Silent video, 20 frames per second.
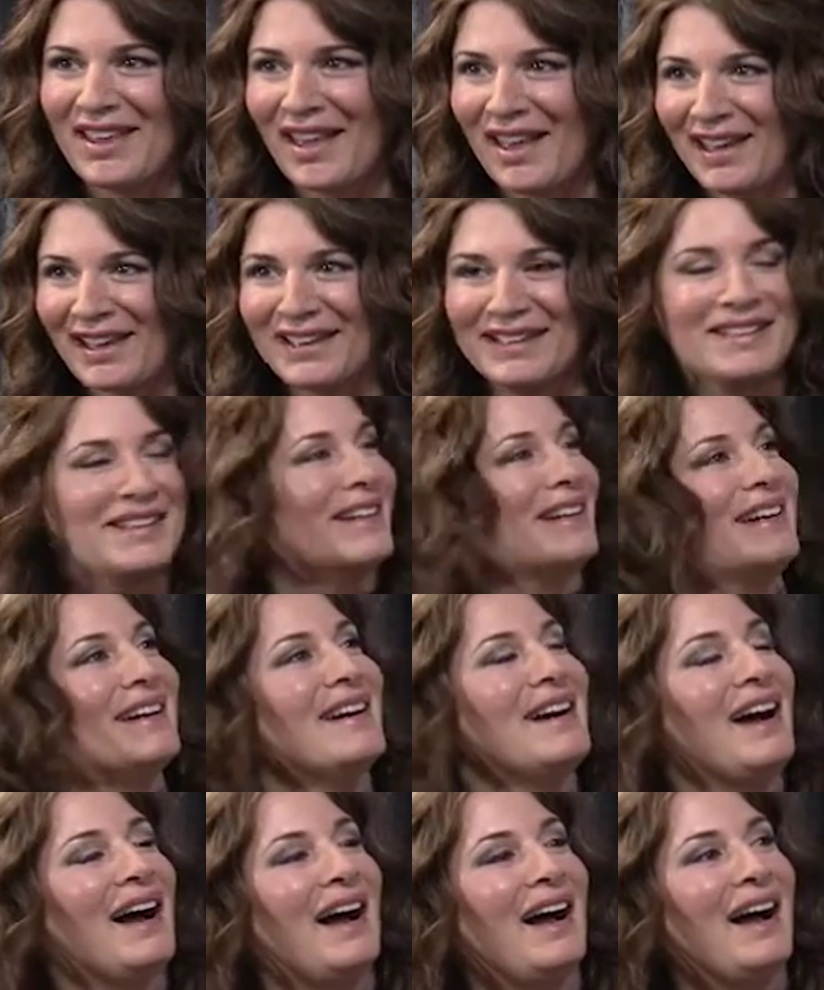yeah.
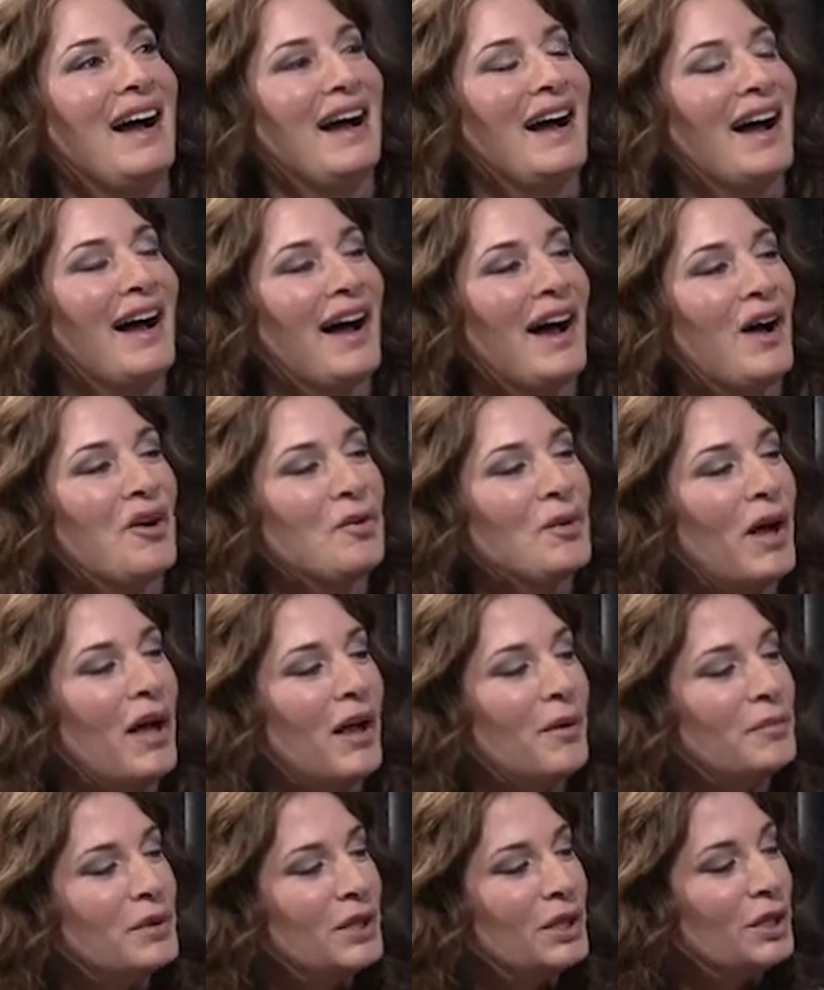Uh, well,
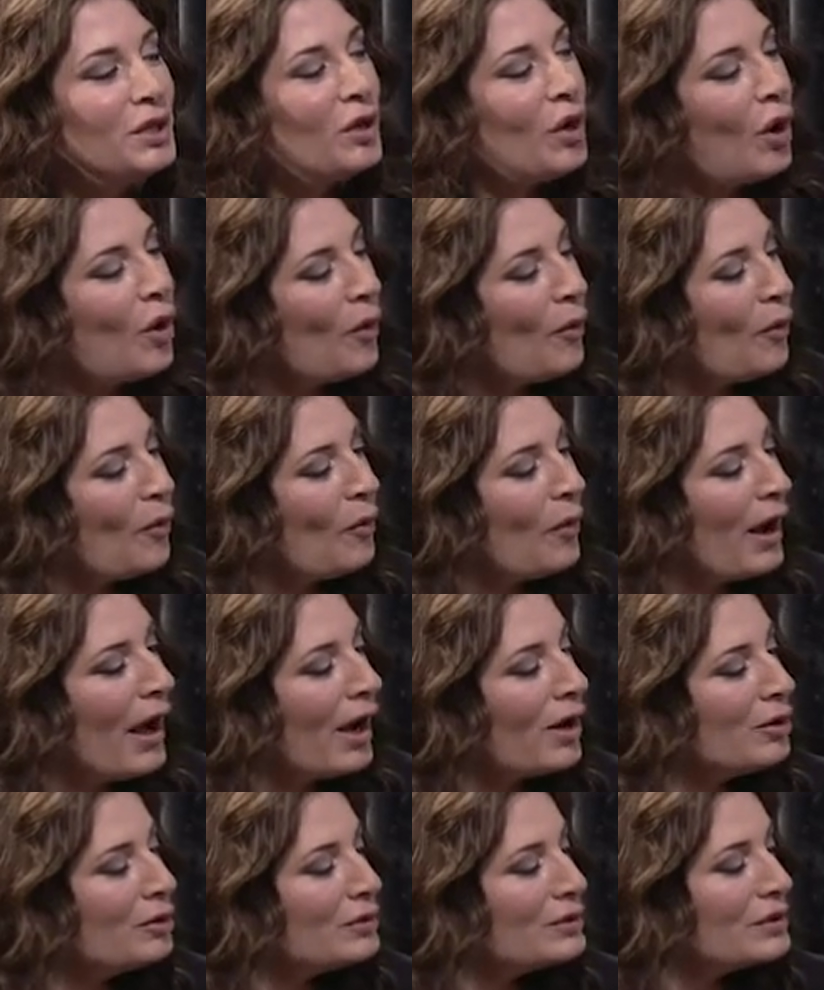I'm going to go
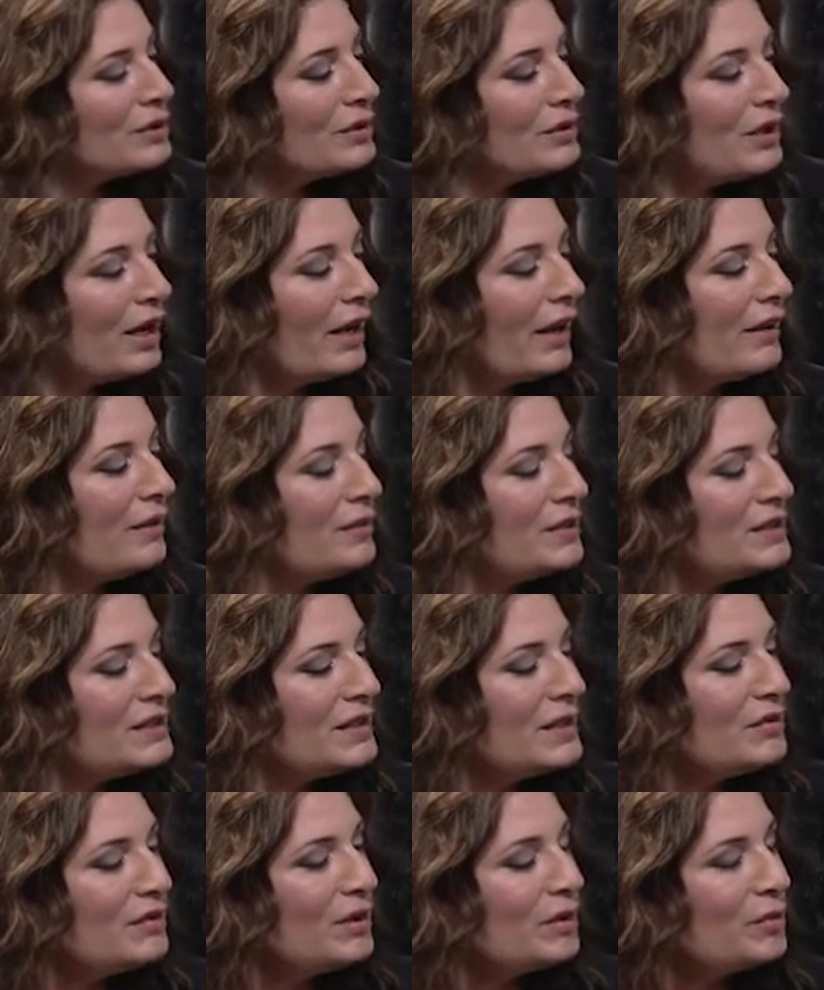out uh,
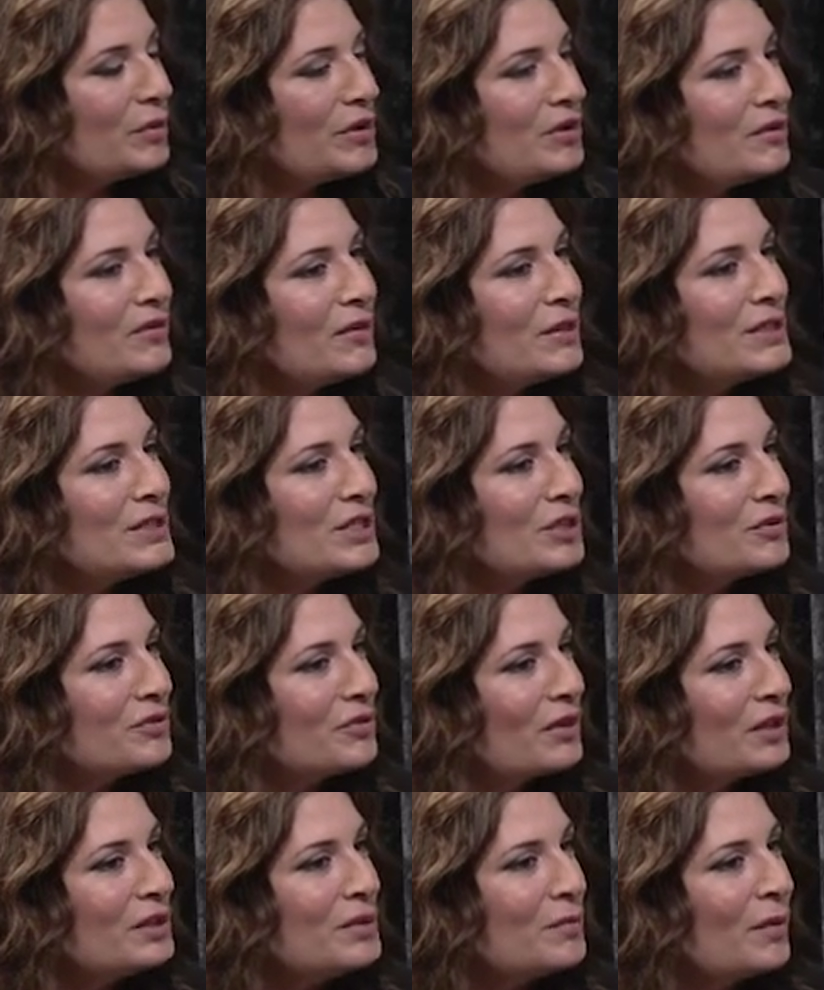this evening with a very dear
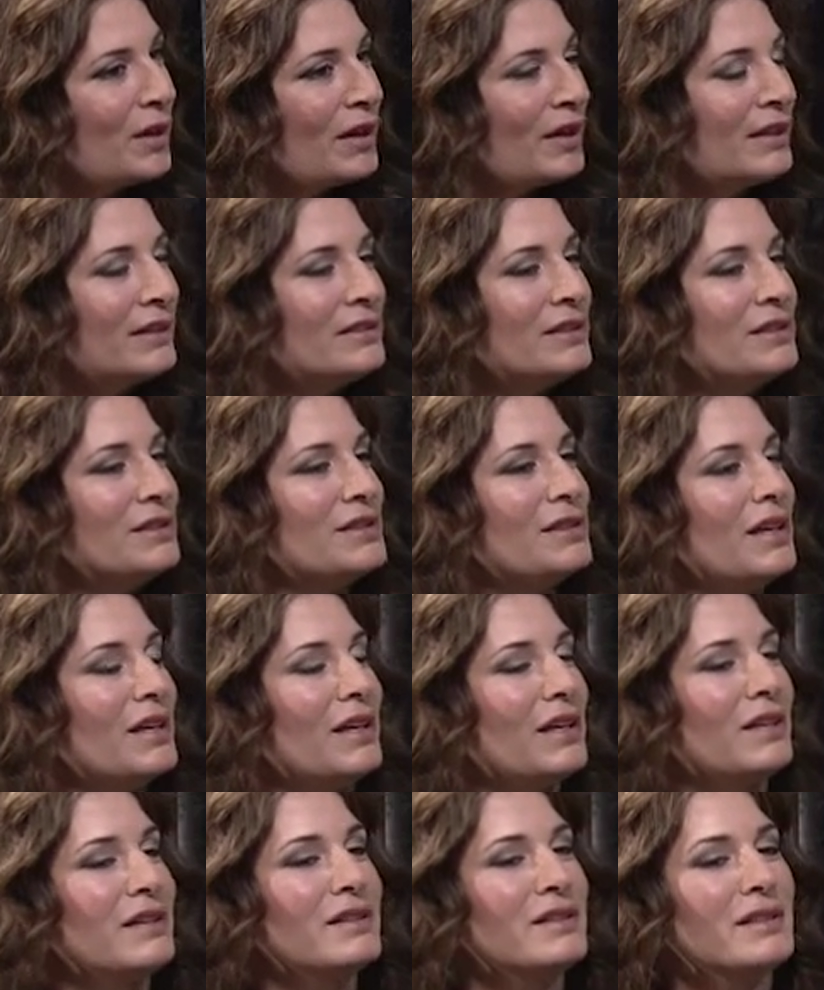friend of mine,
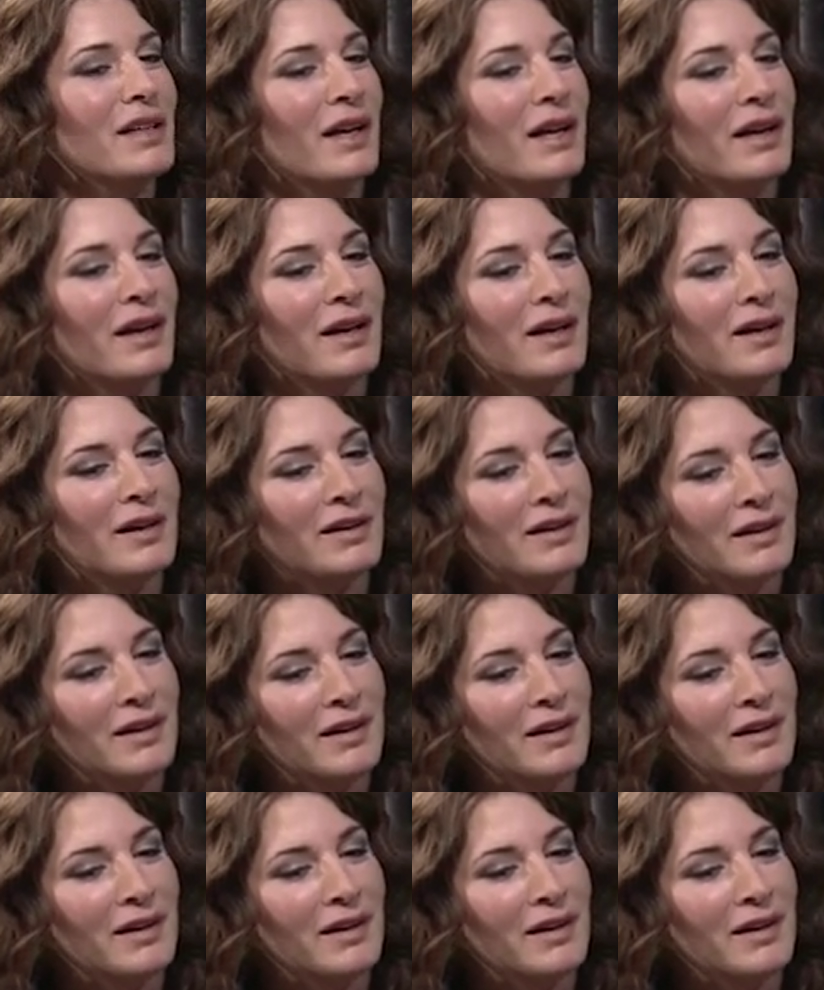and uh,